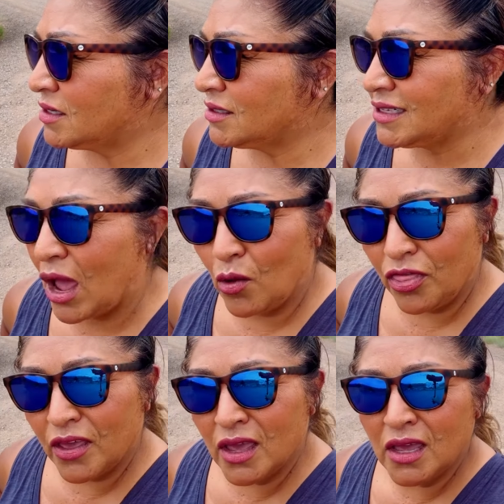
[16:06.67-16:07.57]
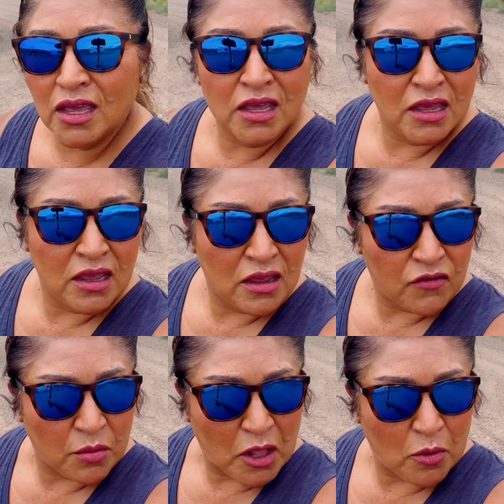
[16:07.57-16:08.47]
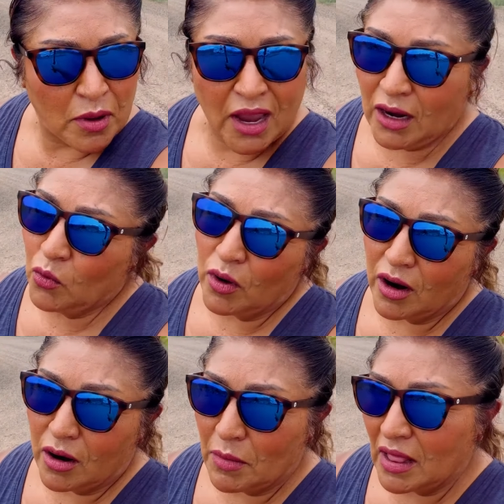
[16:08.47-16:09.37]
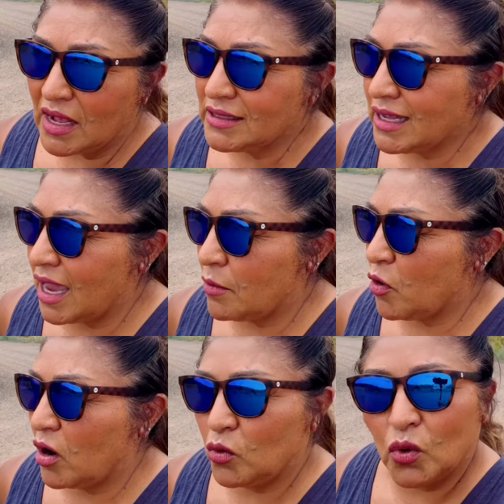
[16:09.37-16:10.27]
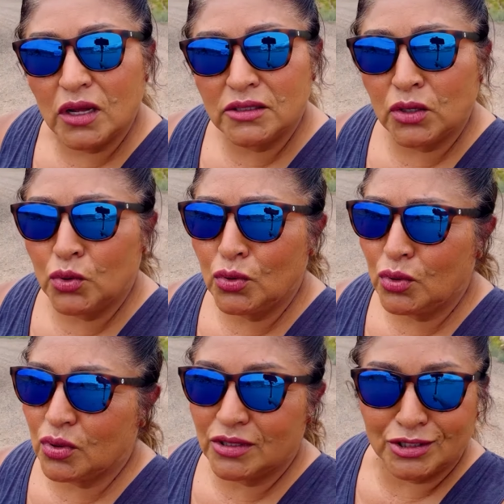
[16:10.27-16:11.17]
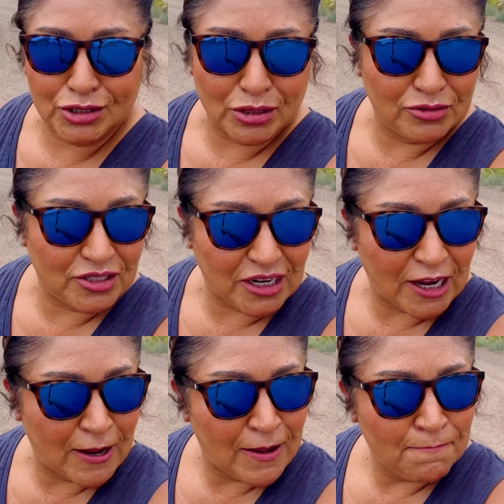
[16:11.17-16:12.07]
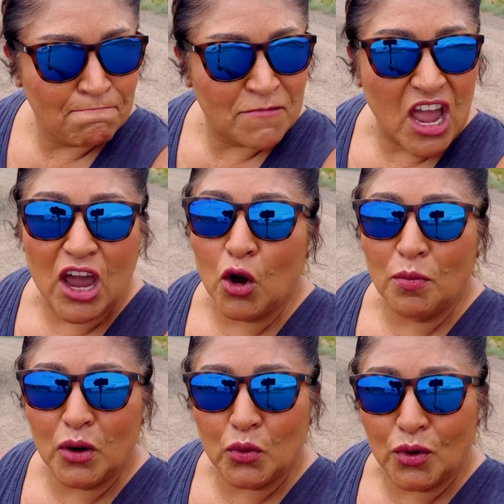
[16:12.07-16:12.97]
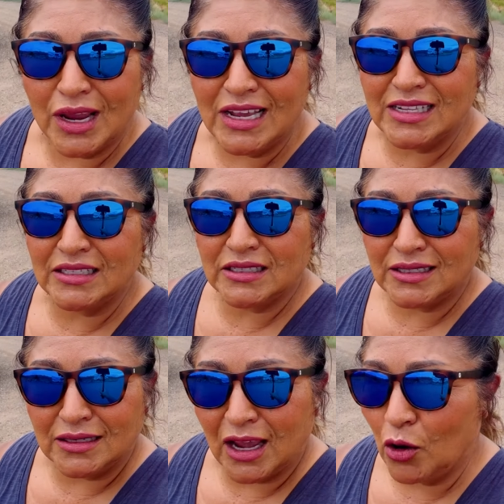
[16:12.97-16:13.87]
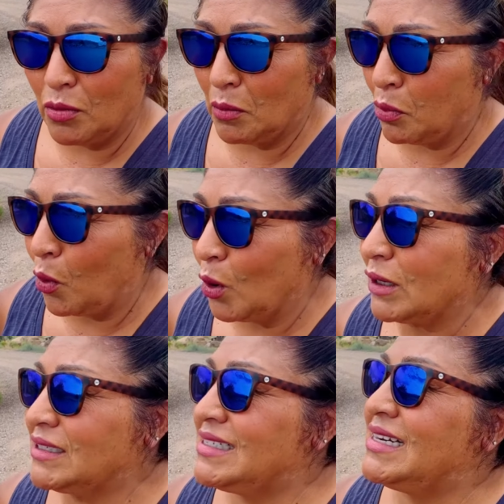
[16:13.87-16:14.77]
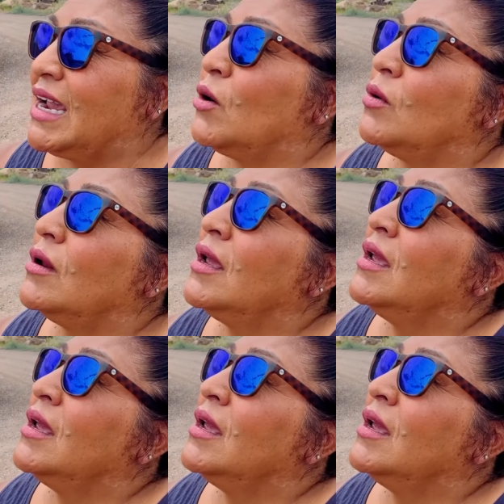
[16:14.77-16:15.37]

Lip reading: south from Alpine where my last campground was. Whew, it's toasty. I hope it rains. I hope it pours down.